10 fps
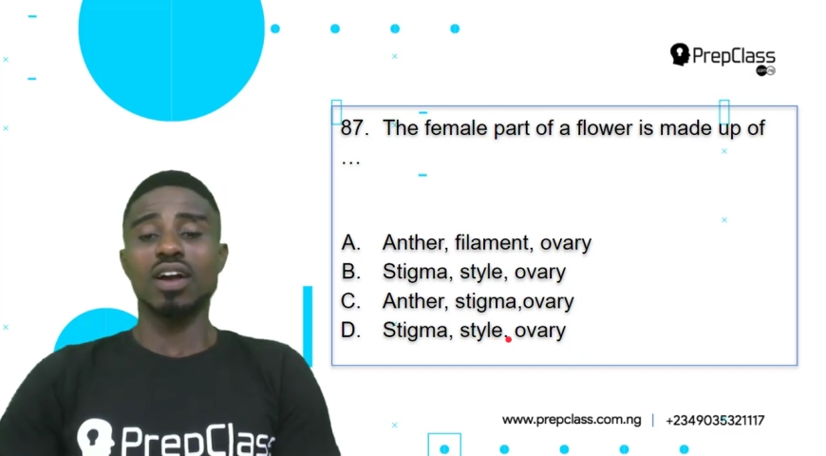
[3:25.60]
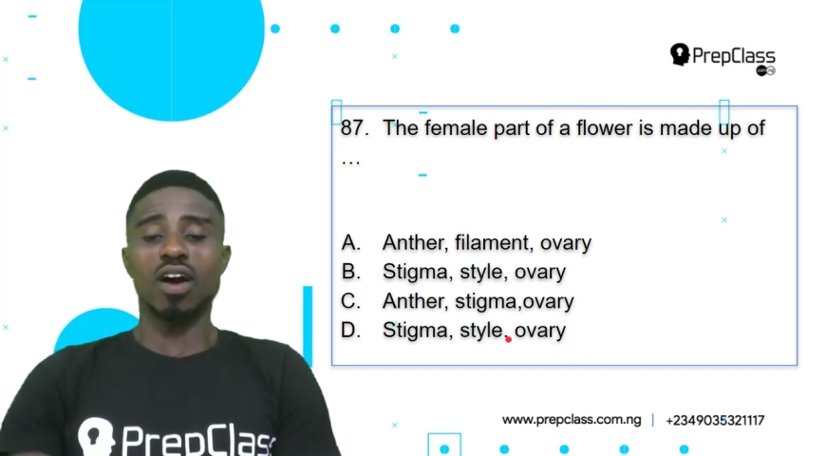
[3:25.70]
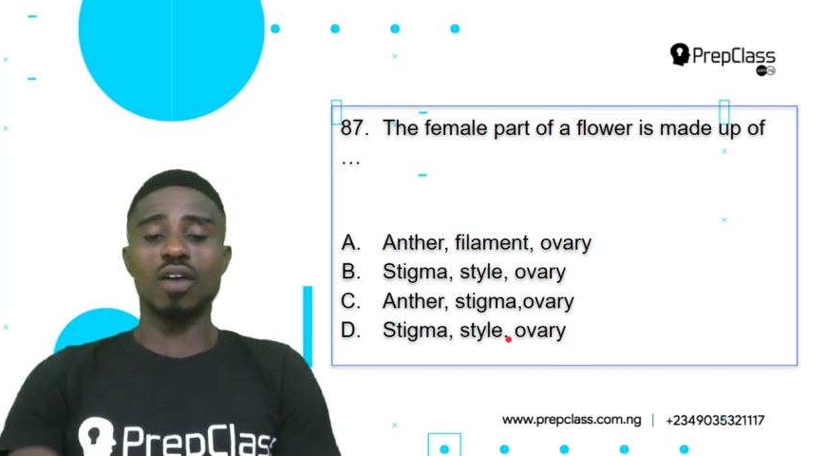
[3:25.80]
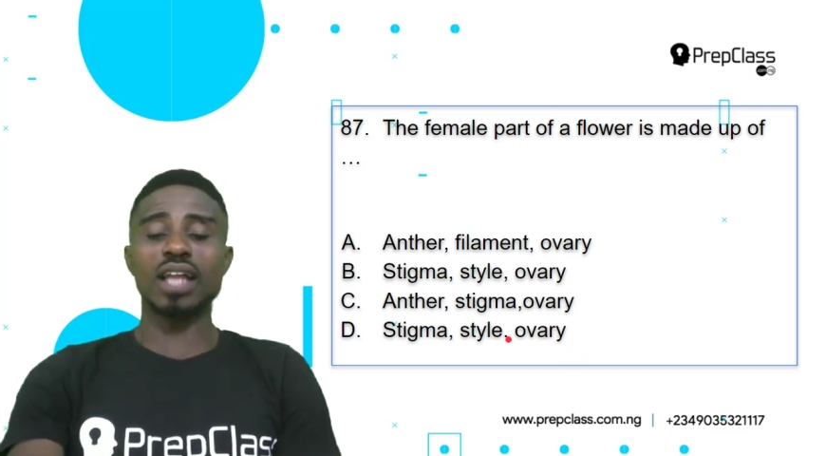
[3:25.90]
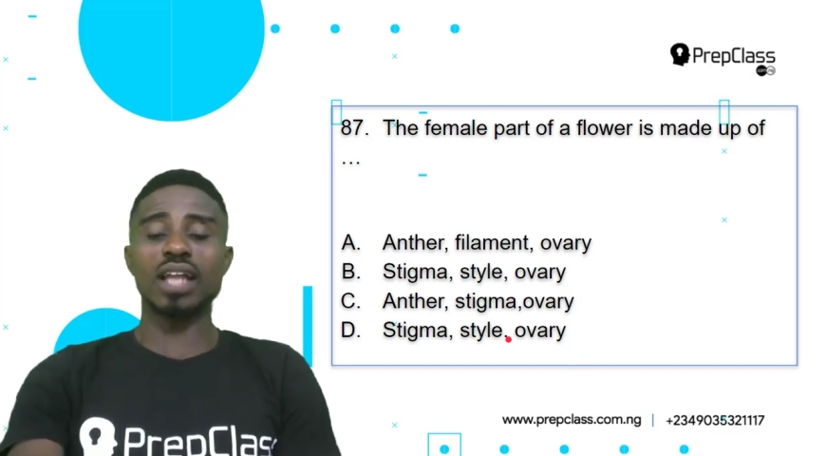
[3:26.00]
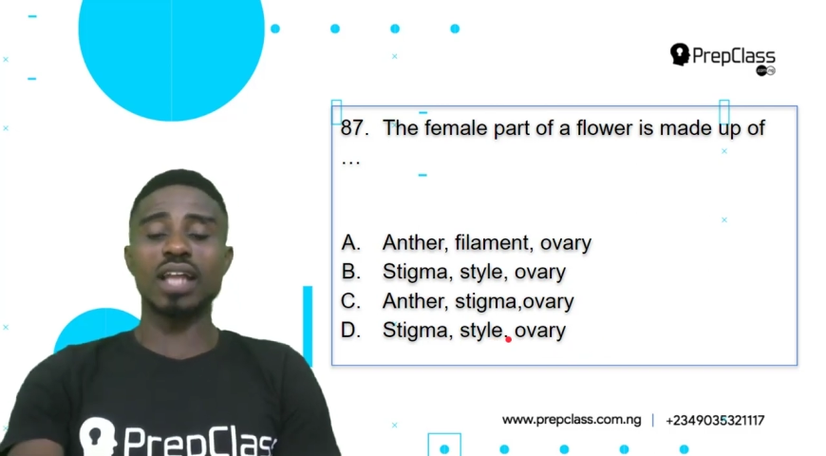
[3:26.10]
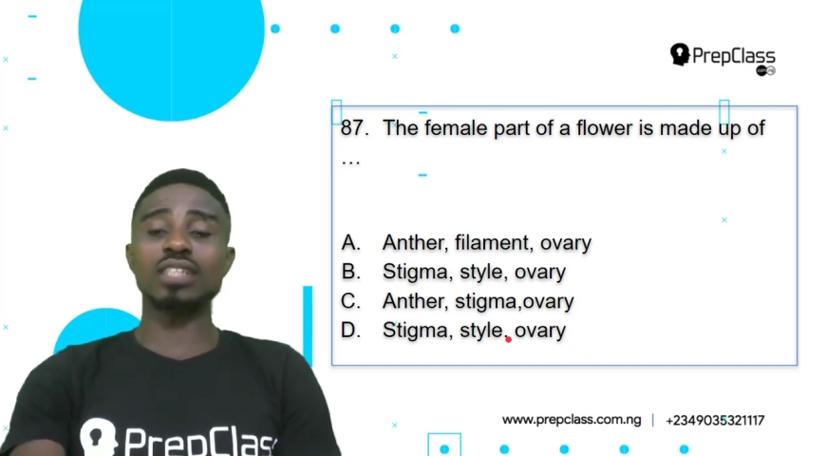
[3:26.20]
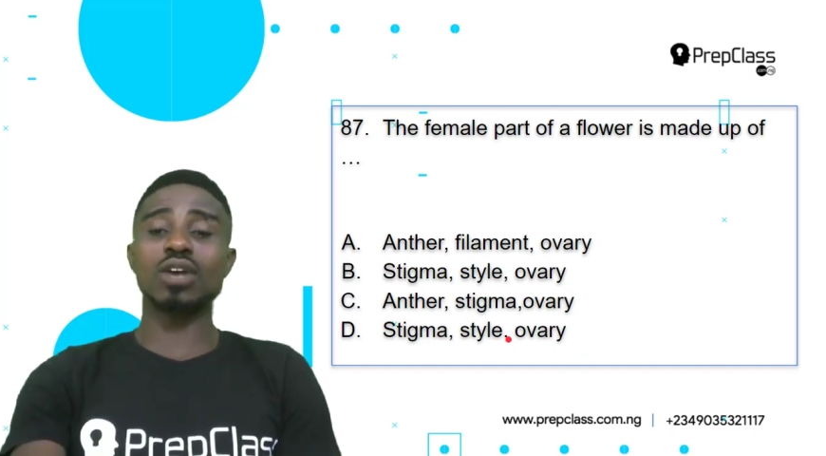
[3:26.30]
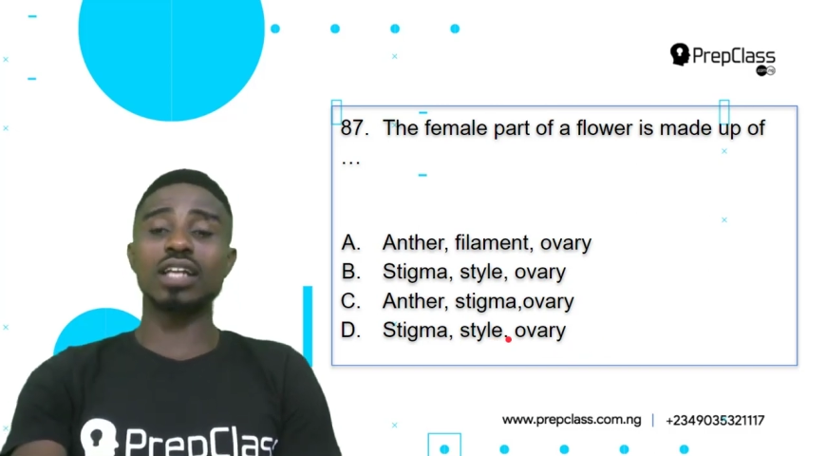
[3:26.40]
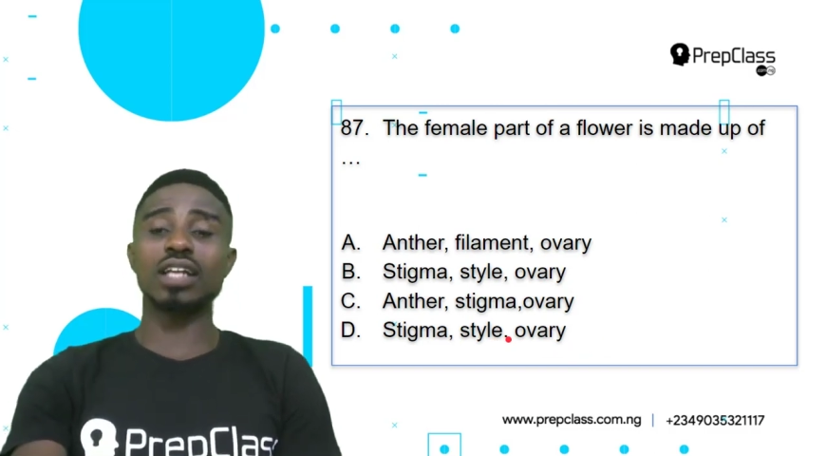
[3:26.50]
Alright, let's
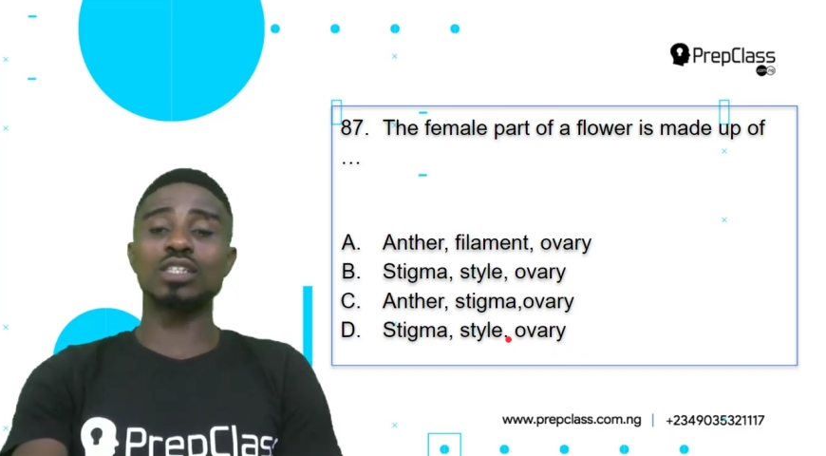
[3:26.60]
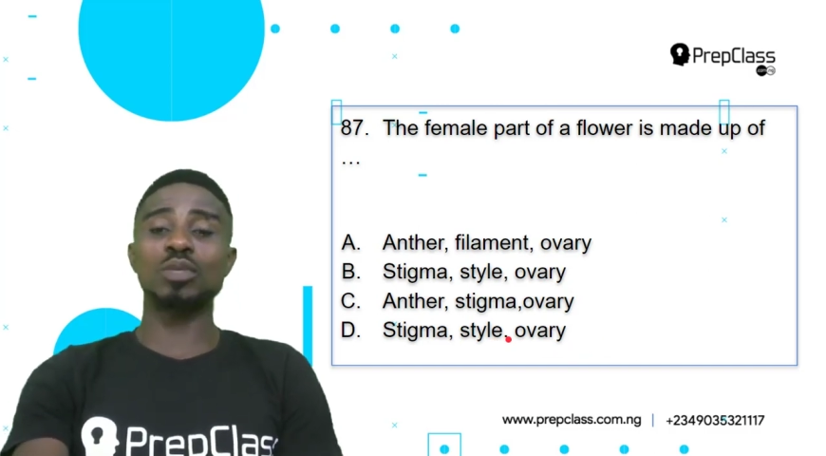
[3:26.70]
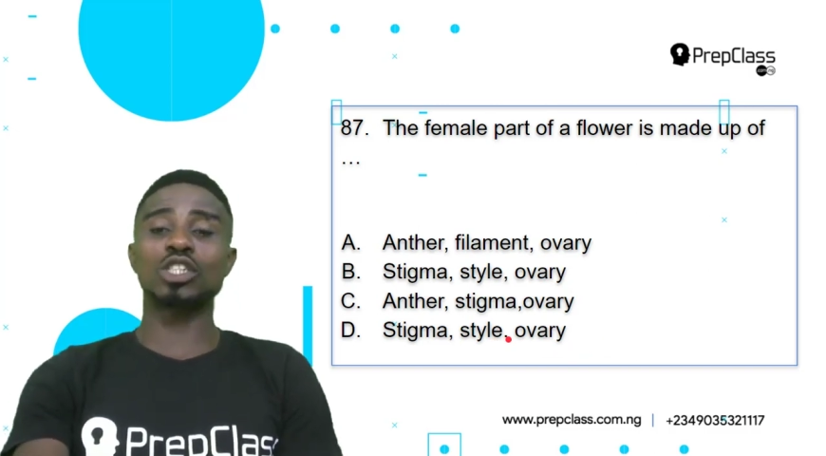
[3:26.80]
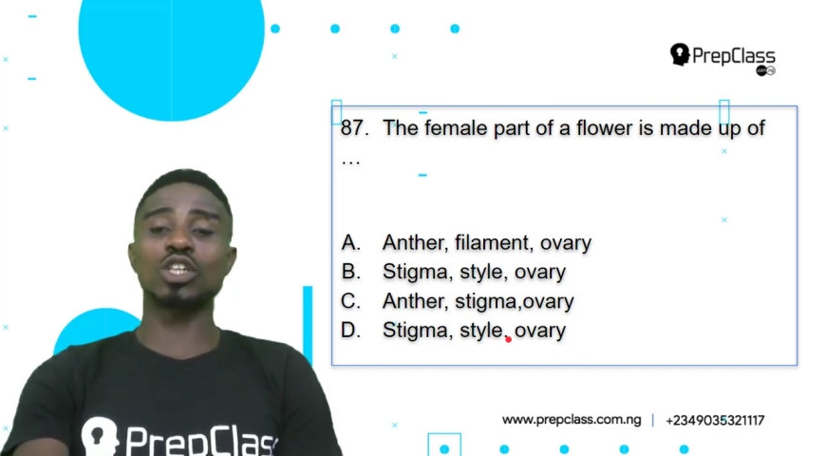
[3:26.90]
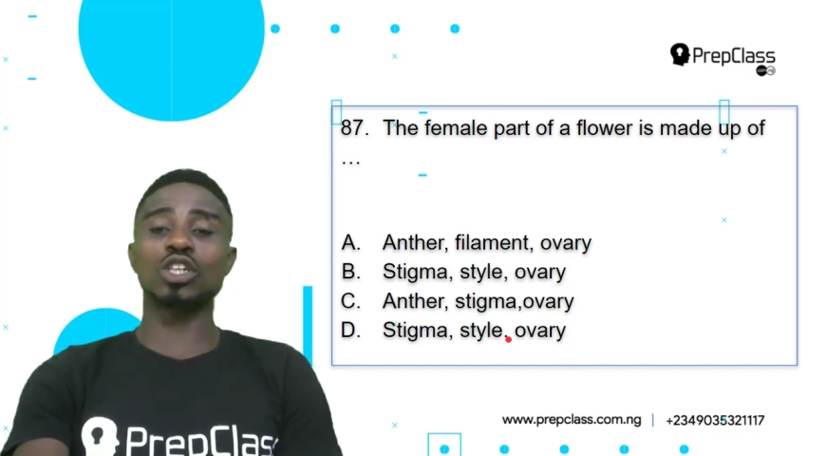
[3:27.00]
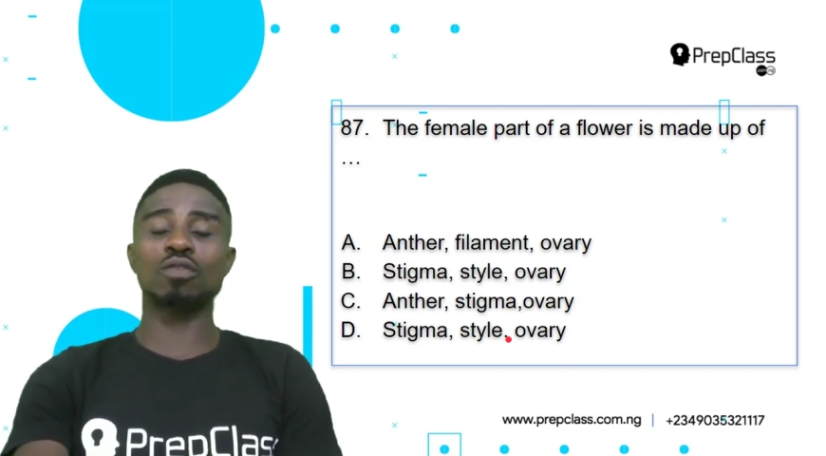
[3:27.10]
look at this picture